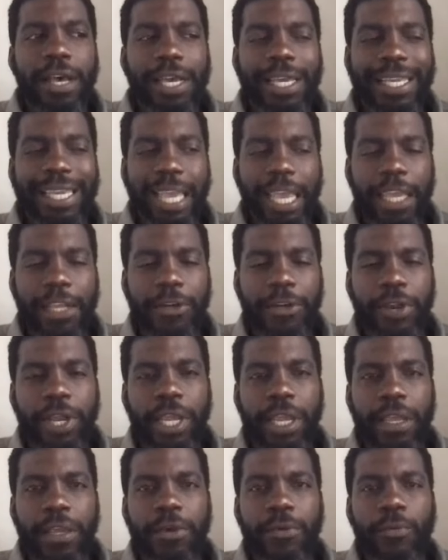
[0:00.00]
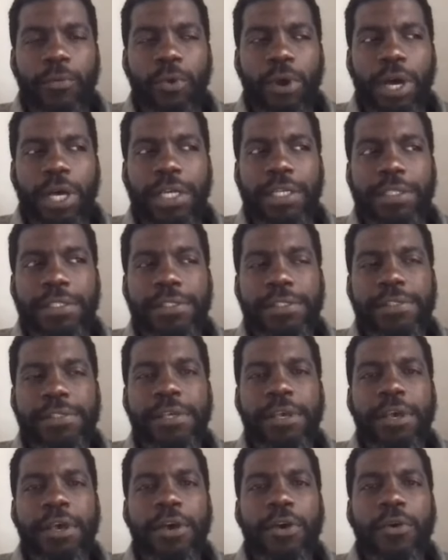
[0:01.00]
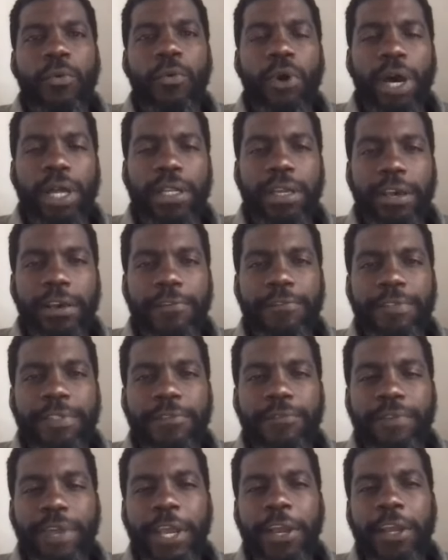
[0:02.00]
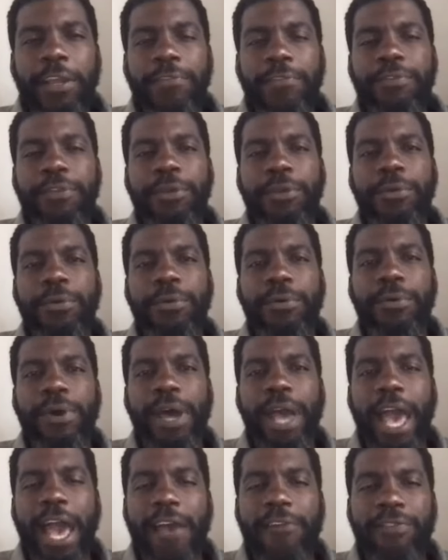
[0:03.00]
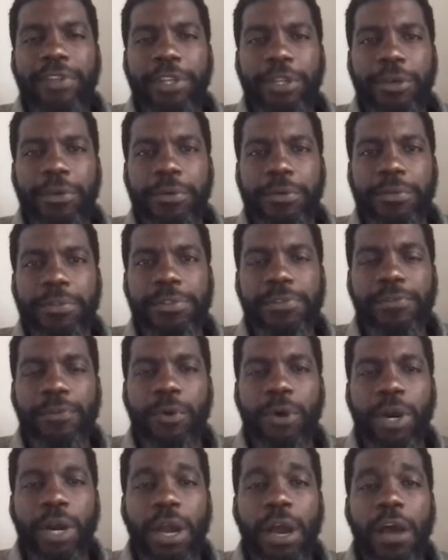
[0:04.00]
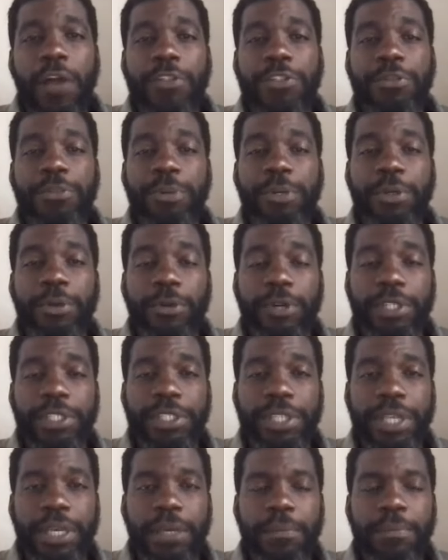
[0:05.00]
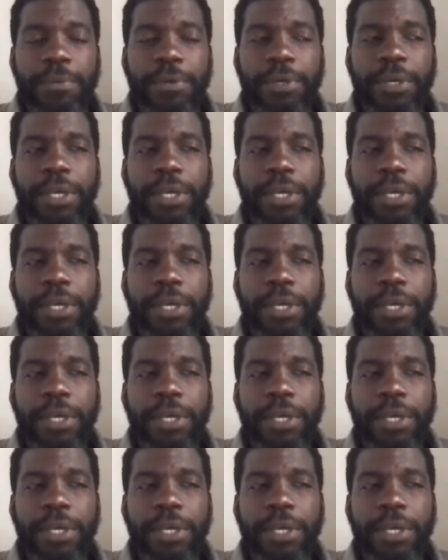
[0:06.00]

catering was one of the very few avenues for entrepreneurship